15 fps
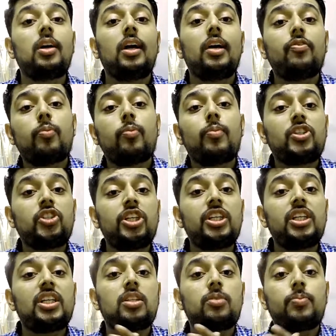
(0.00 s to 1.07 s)
If your
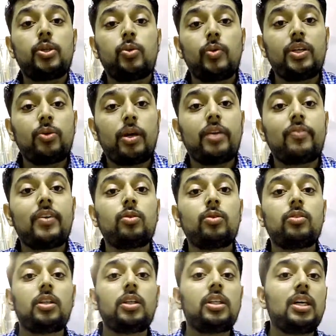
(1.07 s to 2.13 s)
budget is between 25 to
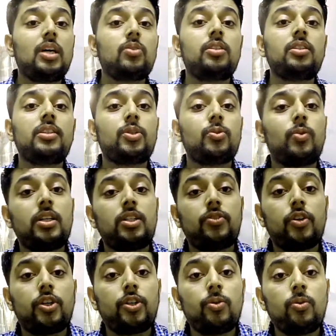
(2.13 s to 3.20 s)
30,000, this one is
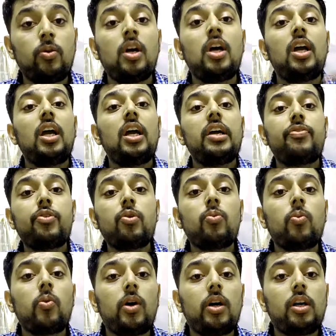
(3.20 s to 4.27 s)
for you if you
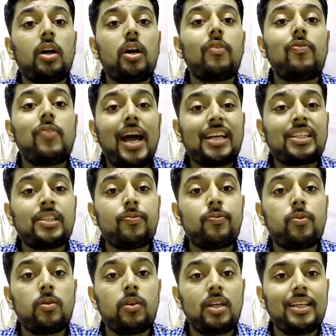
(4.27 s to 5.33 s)
want a flagship
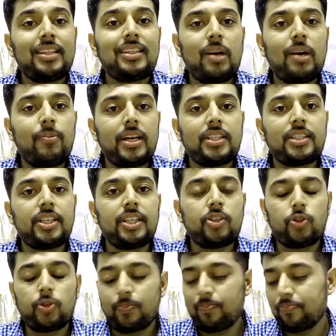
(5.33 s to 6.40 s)
phone in that price
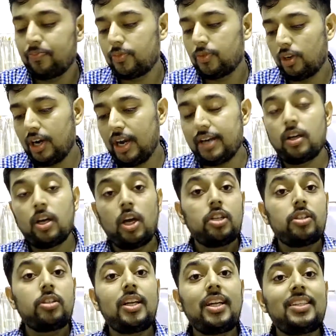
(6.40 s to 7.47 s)
range. Right.
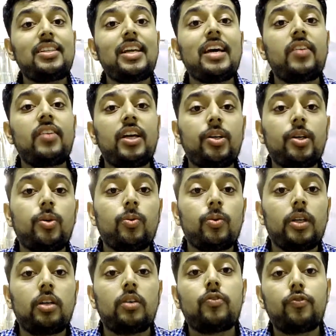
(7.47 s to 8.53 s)
So let's dive right into
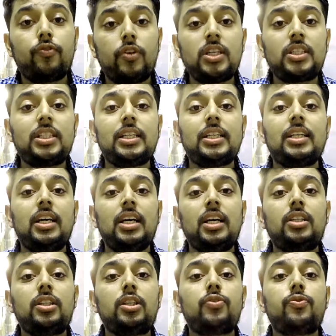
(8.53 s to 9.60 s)
it. Firstly,
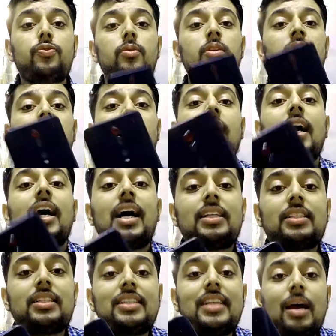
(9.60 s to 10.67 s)
this phone has a
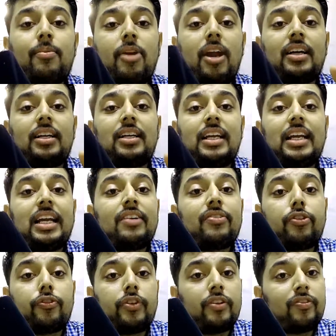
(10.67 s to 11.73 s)
Snapdragon
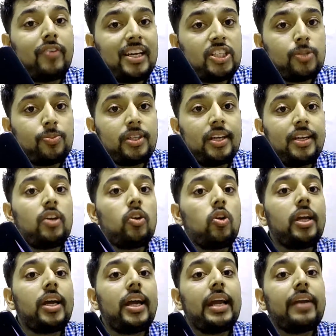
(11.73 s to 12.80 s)
855 chipset and
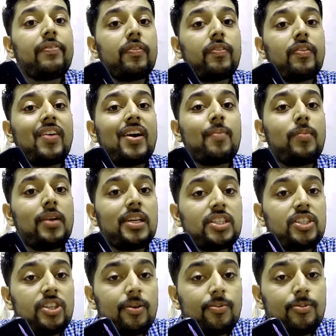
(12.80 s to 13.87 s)
not a 855
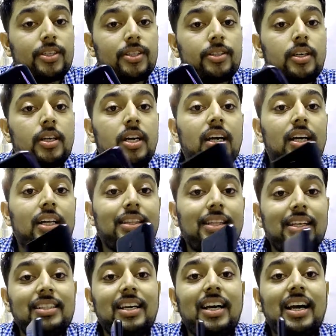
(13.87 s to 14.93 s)
plus chipset.
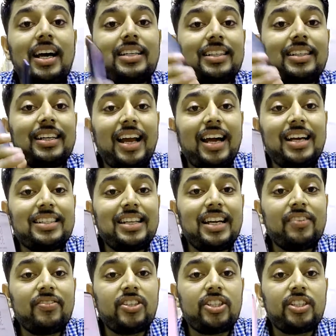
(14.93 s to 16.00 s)
This has a glass
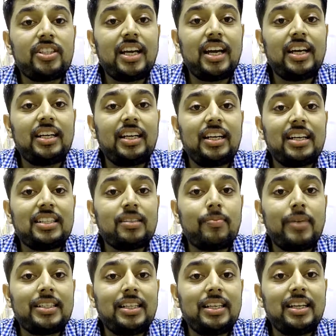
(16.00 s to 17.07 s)
sandwich design. It has a
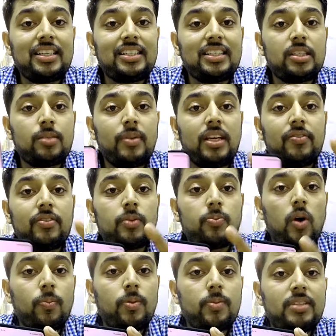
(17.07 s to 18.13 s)
bezel-less display with a
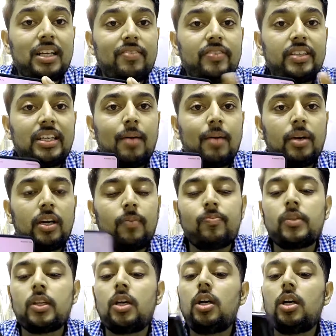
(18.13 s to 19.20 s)
pop-up selfie camera.
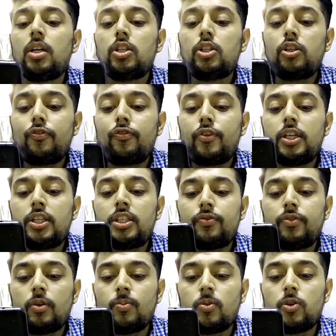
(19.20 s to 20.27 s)
So first and
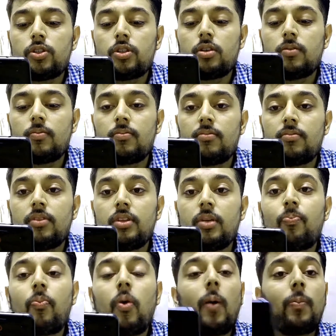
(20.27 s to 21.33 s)
foremost, the
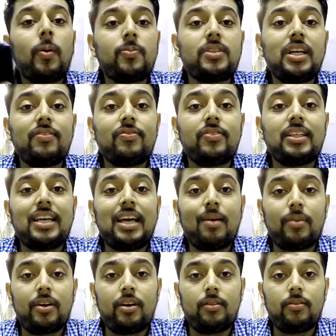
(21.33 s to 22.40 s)
pop-up selfie
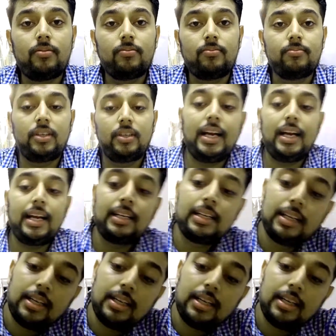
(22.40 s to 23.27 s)
camera, right?